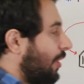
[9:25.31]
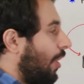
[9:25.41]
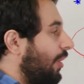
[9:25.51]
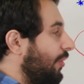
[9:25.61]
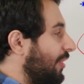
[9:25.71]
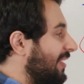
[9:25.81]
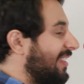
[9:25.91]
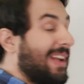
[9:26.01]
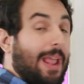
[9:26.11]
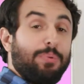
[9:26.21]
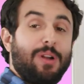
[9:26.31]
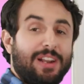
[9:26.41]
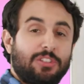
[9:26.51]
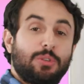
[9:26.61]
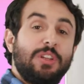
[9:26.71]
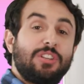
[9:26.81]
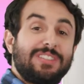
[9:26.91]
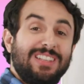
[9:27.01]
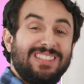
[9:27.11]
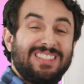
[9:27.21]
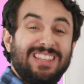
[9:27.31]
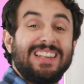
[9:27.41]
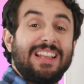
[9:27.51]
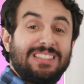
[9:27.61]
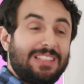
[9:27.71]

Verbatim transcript: called the SNAr product. So we just did SNAr